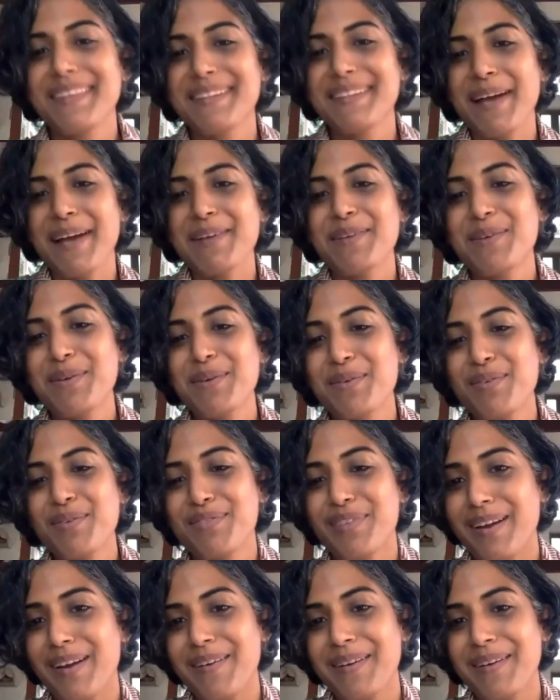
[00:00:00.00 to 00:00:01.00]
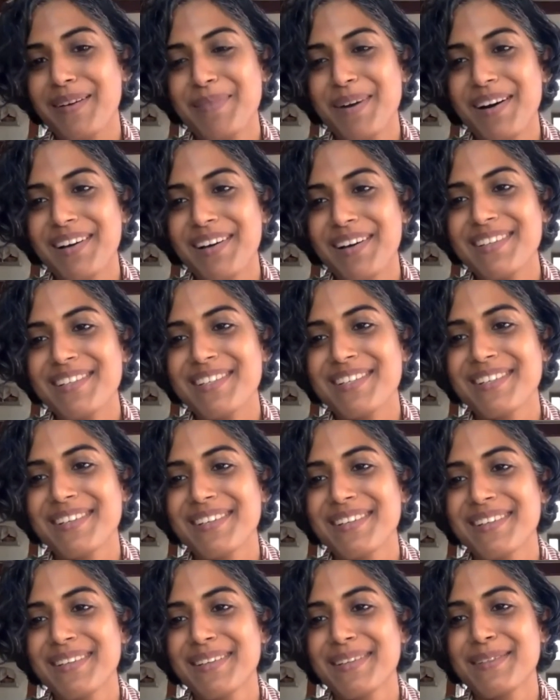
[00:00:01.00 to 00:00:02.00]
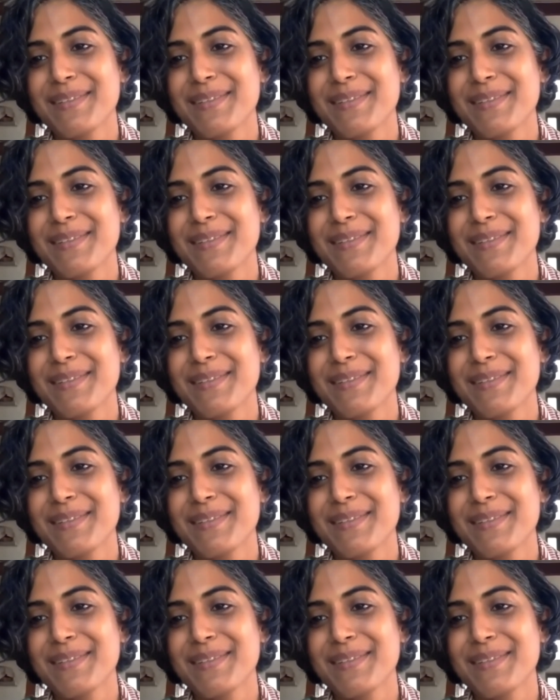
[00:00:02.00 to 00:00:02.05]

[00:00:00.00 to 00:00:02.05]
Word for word: Thank you very much. You're this